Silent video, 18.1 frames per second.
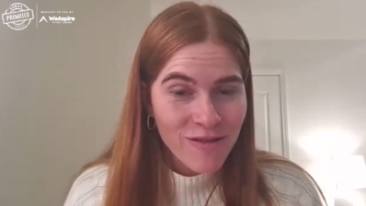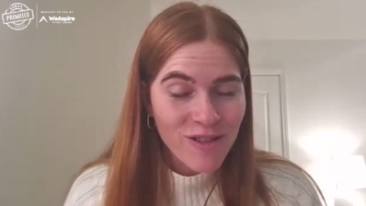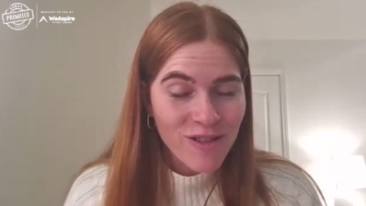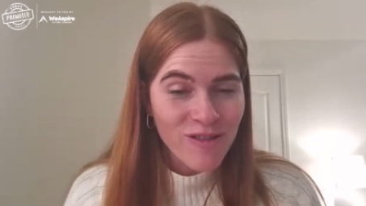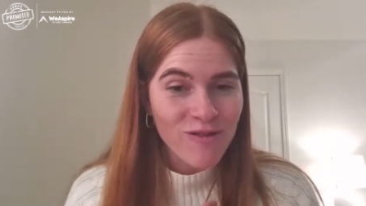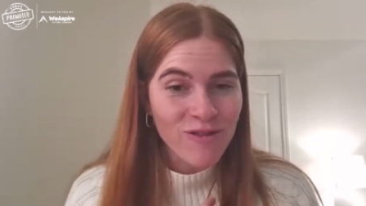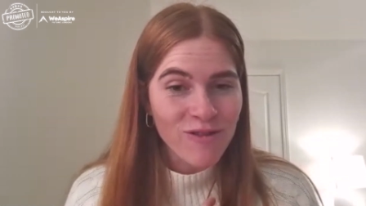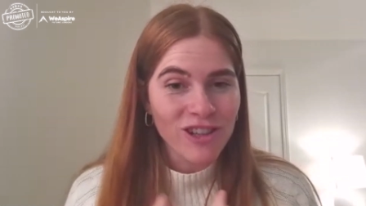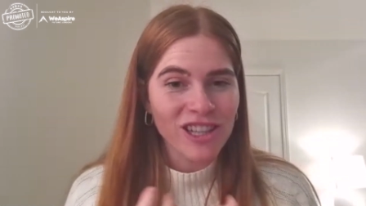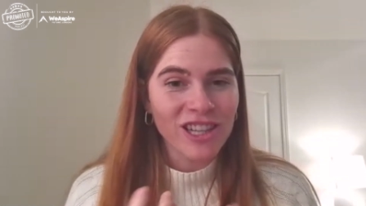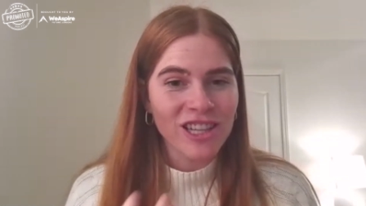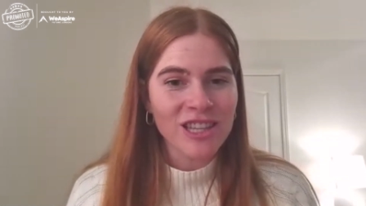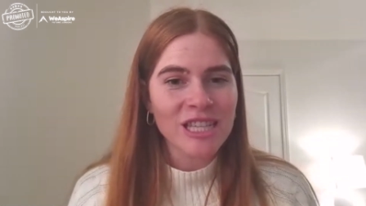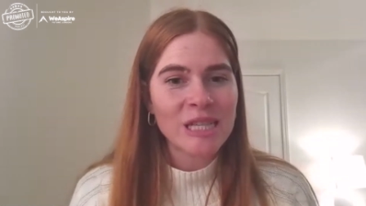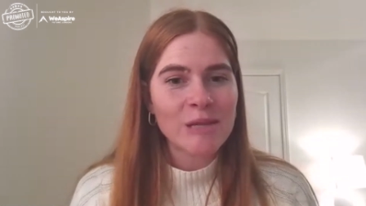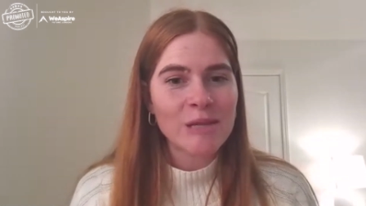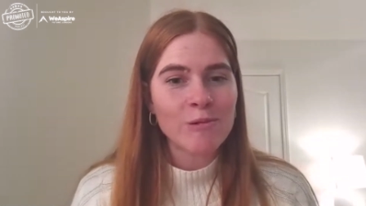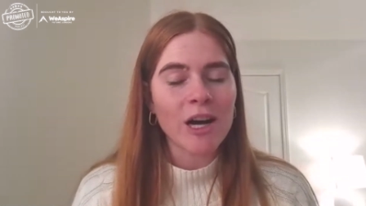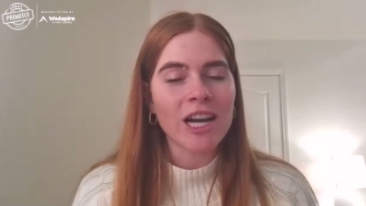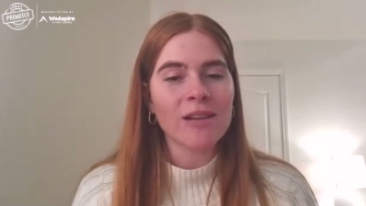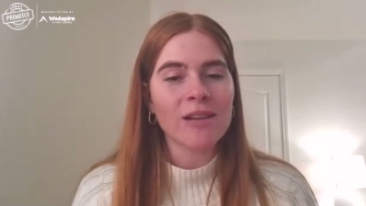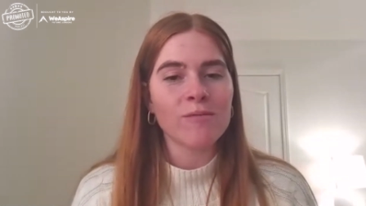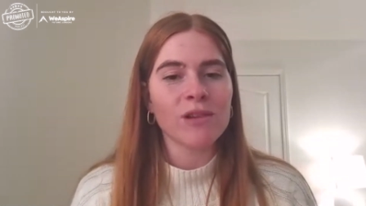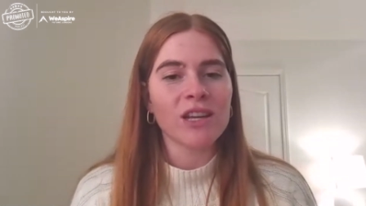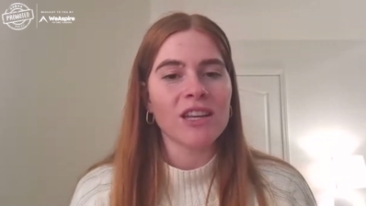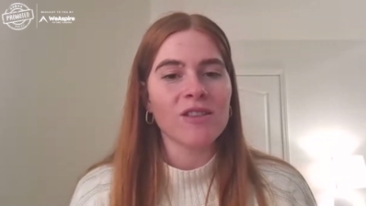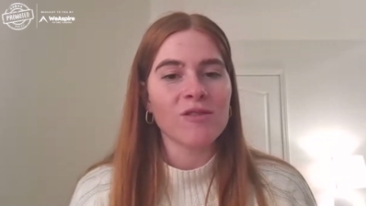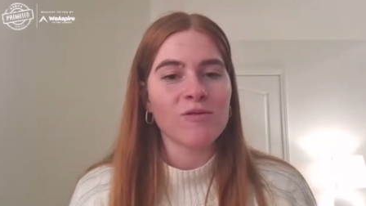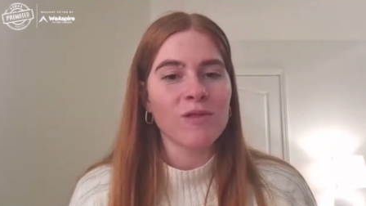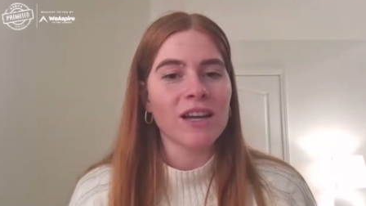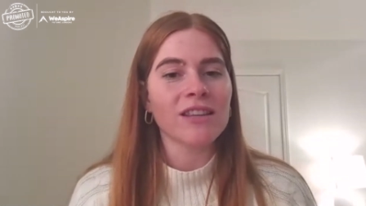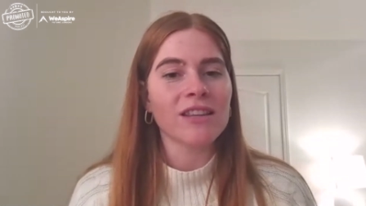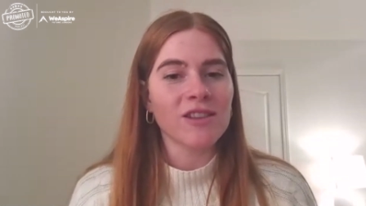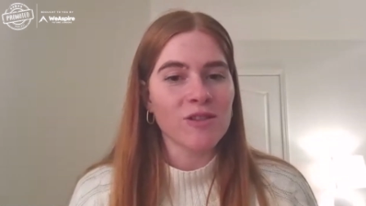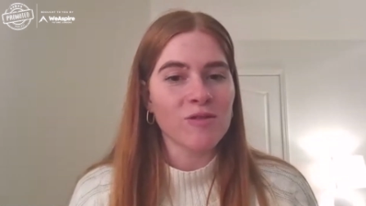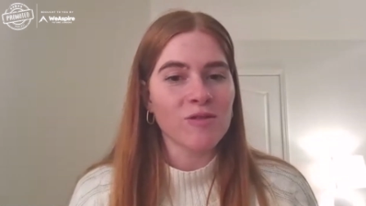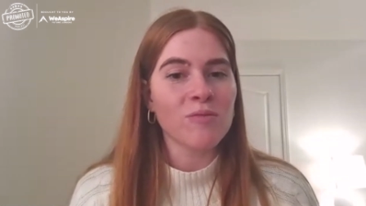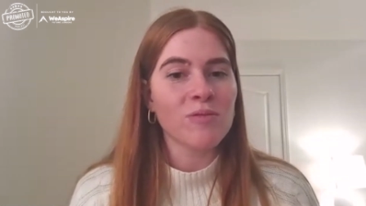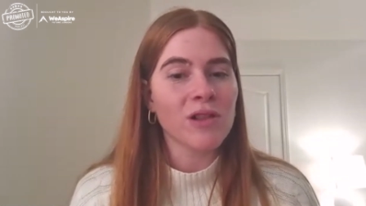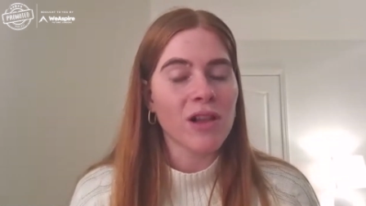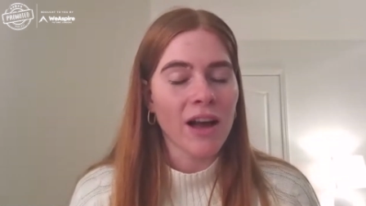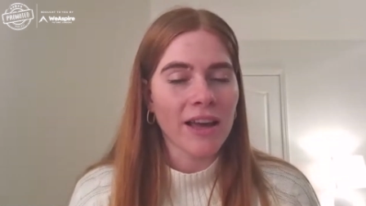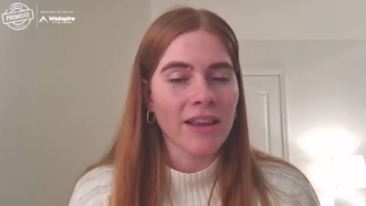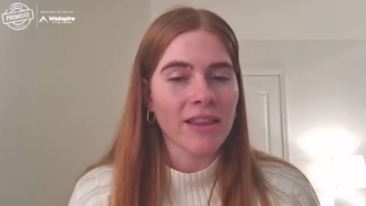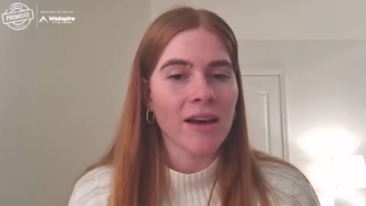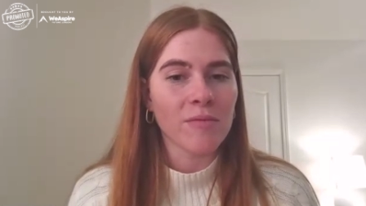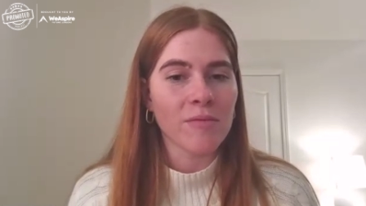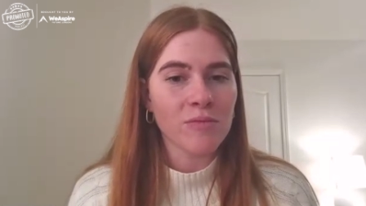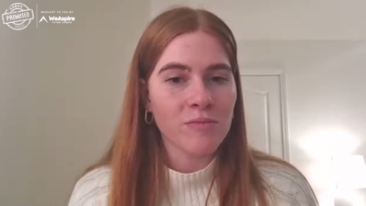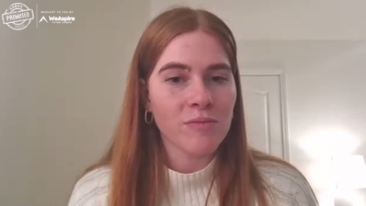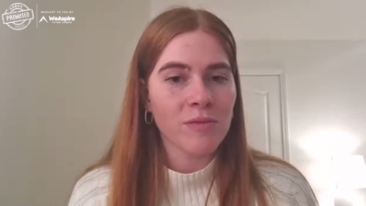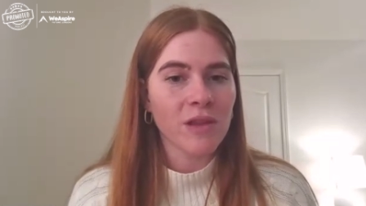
You've really inspired me in the way that you apply that